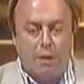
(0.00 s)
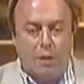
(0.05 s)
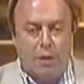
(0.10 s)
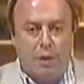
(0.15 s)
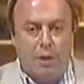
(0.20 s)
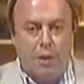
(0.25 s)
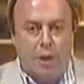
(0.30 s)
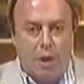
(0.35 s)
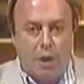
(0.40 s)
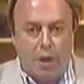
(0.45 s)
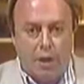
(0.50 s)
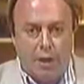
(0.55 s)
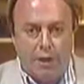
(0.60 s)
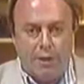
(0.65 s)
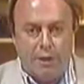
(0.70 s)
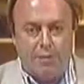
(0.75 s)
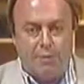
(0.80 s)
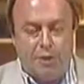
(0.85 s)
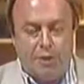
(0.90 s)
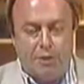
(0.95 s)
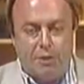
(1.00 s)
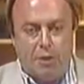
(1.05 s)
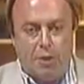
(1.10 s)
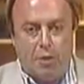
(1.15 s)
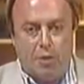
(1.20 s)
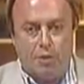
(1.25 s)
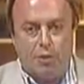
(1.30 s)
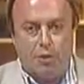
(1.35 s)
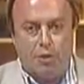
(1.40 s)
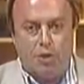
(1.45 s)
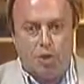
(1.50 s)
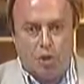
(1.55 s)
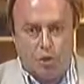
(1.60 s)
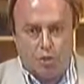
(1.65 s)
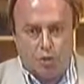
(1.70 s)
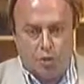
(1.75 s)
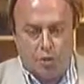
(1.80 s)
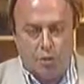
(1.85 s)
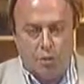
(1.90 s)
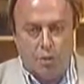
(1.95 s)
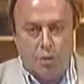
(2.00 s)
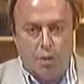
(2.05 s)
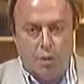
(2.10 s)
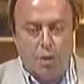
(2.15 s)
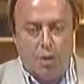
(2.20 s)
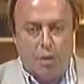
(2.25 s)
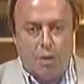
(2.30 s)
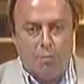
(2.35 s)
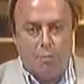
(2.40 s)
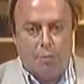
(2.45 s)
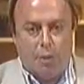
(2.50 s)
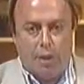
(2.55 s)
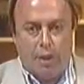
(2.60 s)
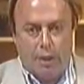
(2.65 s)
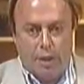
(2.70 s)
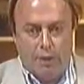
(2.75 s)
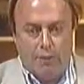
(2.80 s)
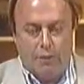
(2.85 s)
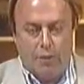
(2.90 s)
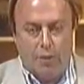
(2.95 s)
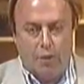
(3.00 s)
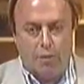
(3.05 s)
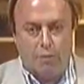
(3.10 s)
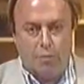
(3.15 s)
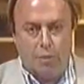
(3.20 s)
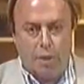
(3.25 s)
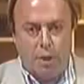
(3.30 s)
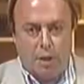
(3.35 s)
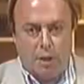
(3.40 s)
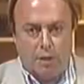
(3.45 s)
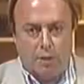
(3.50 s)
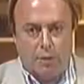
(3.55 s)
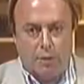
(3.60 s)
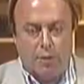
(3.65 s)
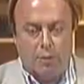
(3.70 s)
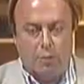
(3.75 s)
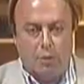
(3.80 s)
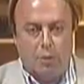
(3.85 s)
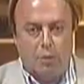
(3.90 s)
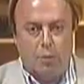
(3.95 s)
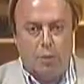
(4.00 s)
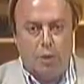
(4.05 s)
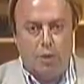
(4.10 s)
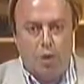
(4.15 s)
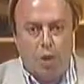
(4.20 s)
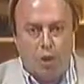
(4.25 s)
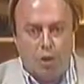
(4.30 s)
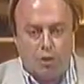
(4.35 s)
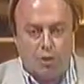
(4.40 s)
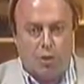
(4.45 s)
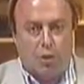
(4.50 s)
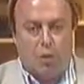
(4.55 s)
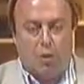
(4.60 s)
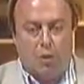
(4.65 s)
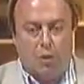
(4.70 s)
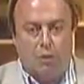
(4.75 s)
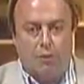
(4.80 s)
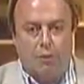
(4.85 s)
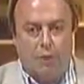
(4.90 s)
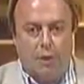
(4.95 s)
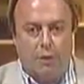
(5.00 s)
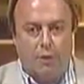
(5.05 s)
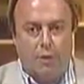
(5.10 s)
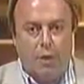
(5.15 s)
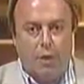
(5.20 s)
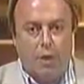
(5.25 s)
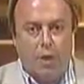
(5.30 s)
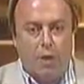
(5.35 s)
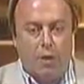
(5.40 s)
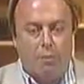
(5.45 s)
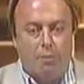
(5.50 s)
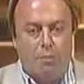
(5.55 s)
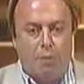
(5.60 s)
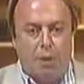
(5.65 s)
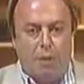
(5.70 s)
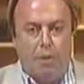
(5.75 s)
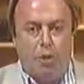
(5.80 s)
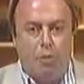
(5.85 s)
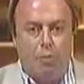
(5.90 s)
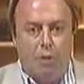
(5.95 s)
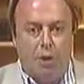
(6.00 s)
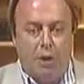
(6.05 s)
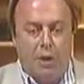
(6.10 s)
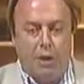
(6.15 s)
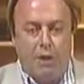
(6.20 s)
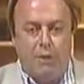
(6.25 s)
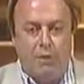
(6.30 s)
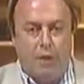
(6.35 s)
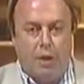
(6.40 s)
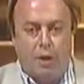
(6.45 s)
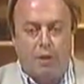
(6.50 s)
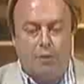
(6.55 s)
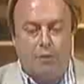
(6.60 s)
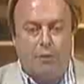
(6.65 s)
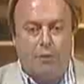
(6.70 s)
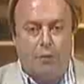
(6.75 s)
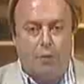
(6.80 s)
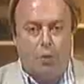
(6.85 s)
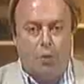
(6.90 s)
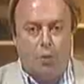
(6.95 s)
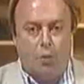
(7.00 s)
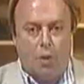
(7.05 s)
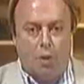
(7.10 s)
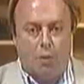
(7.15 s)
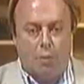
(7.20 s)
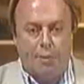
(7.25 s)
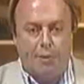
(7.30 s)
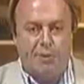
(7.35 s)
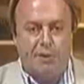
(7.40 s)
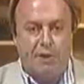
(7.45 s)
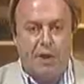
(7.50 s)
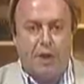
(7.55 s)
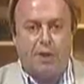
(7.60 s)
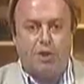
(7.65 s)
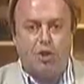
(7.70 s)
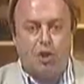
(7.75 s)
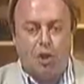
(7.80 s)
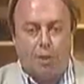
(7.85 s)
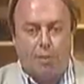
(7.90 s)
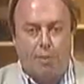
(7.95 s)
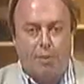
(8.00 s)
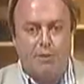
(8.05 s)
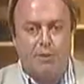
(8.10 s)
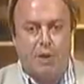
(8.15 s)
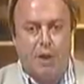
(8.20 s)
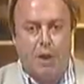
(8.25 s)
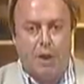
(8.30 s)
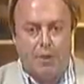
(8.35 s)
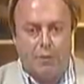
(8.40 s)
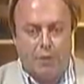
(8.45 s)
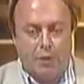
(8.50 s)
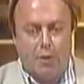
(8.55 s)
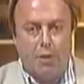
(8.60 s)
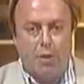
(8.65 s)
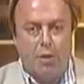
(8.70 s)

that lies be told to children by evil old men, that we're not told that people who believe like Falwell will be snatched up into heaven,